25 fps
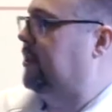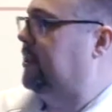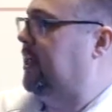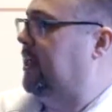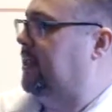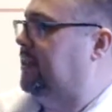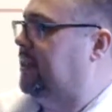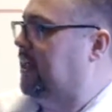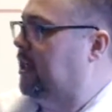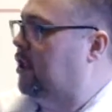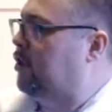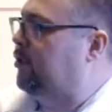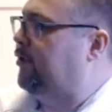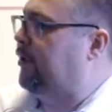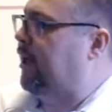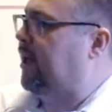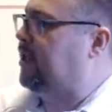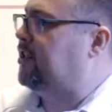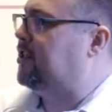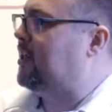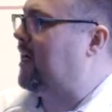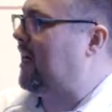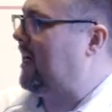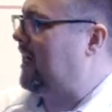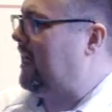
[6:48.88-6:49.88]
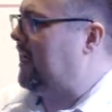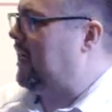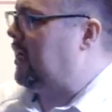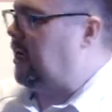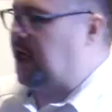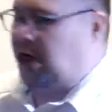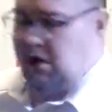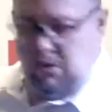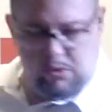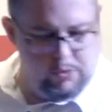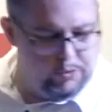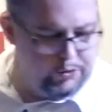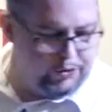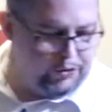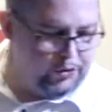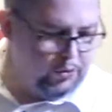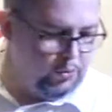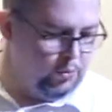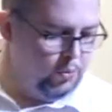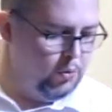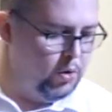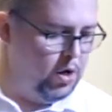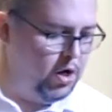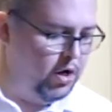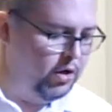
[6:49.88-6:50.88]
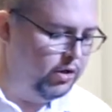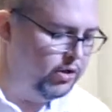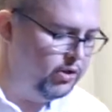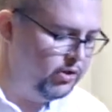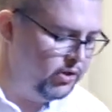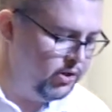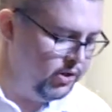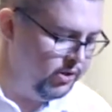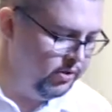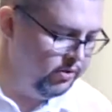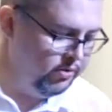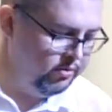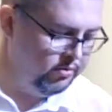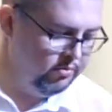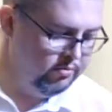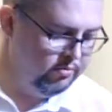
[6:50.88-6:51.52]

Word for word: he says it creates clean code that works